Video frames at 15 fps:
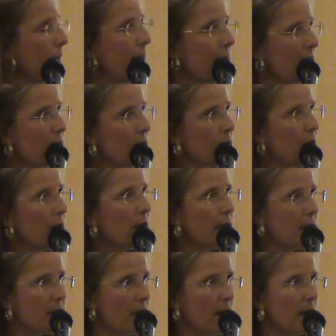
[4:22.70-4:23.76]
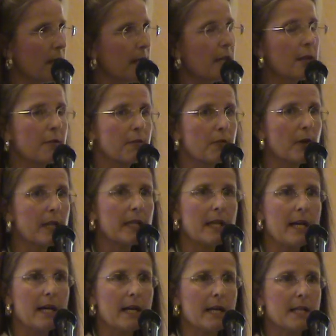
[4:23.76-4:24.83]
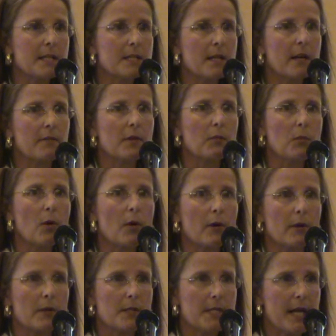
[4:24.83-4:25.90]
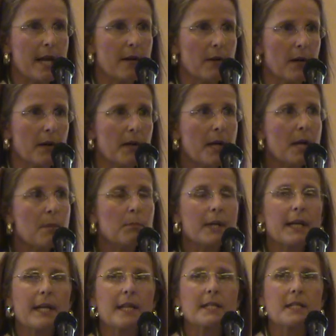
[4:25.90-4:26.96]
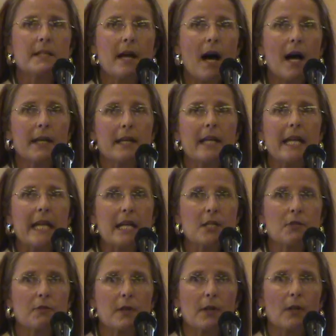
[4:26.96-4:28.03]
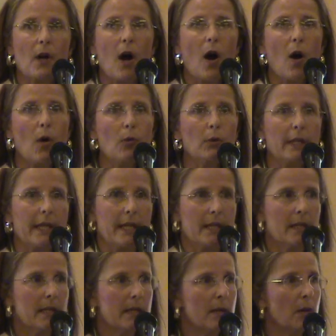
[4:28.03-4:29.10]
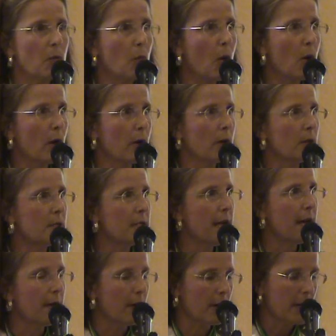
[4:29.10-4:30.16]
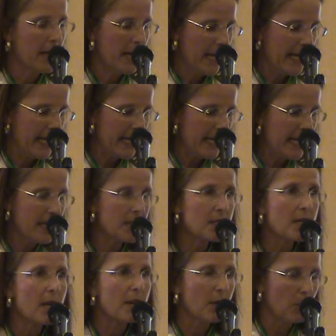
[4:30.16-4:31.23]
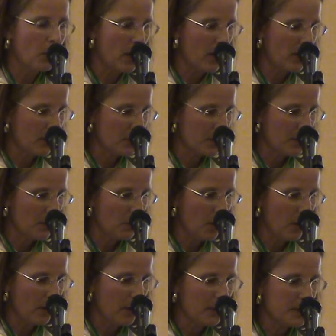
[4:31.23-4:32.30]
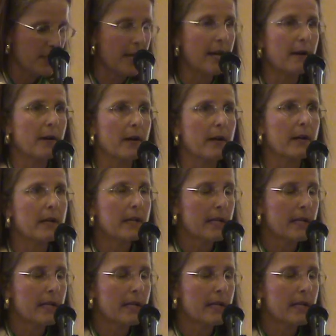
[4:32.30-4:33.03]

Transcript: Israel is on the front lines of the war on terror, but it is not Israel only war on terror. It is the world's war on terror.